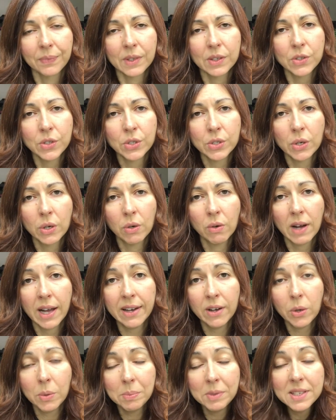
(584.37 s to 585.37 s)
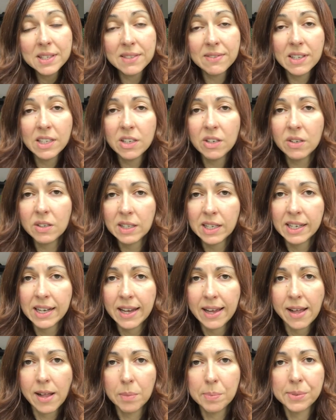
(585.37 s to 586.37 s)
So I hope this video kind
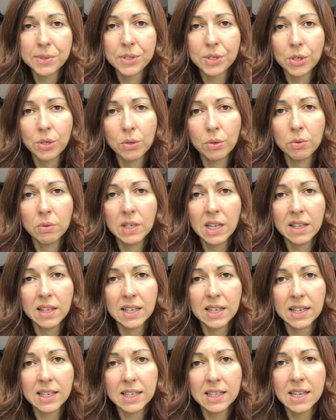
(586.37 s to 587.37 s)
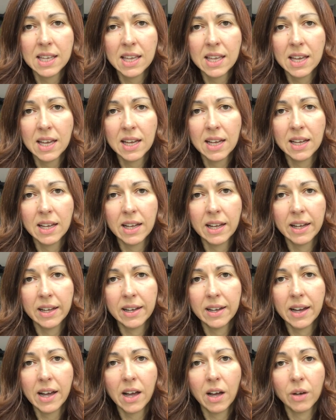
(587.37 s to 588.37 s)
of helps you get an idea
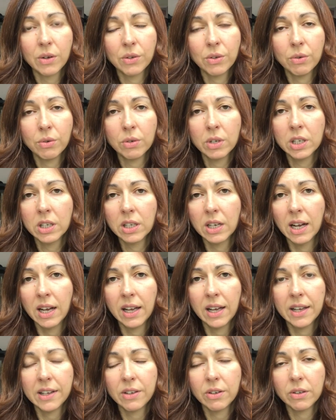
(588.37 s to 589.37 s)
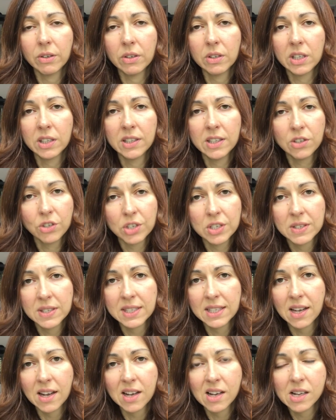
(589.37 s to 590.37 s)
how your
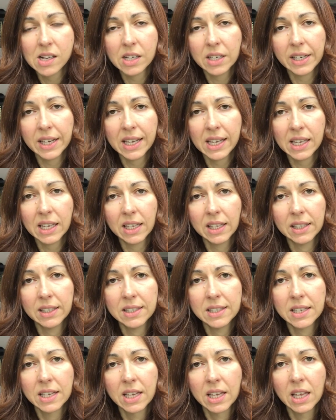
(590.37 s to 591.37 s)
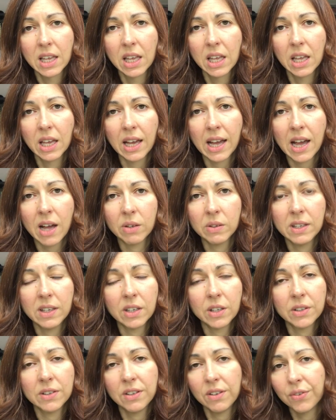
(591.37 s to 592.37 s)
conditions are and how
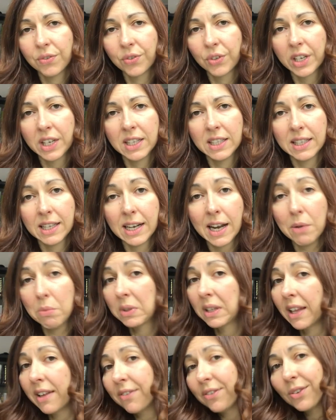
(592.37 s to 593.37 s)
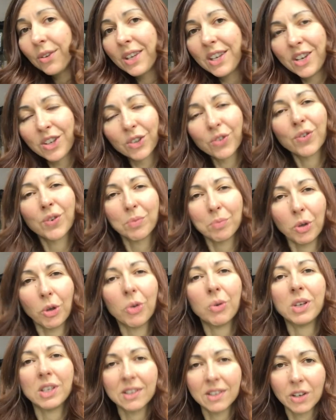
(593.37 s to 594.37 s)
they're different. And I would love to hear from
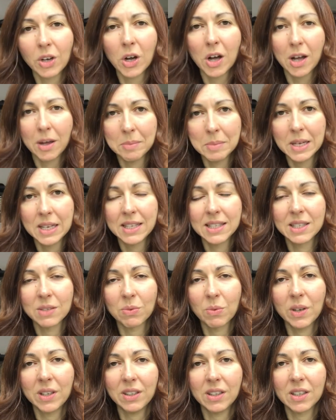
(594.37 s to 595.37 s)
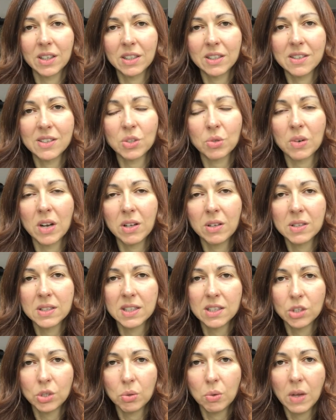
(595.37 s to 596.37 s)
you in the comments. What are the struggles
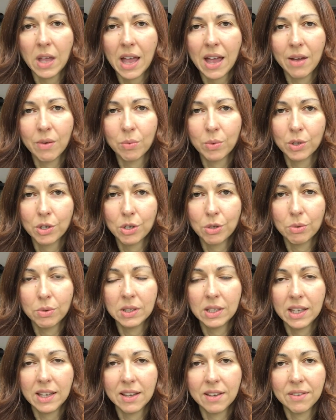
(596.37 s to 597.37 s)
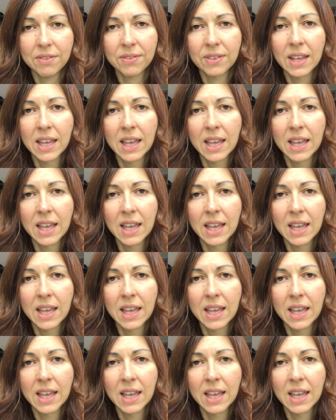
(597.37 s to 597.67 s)
that you have where you live?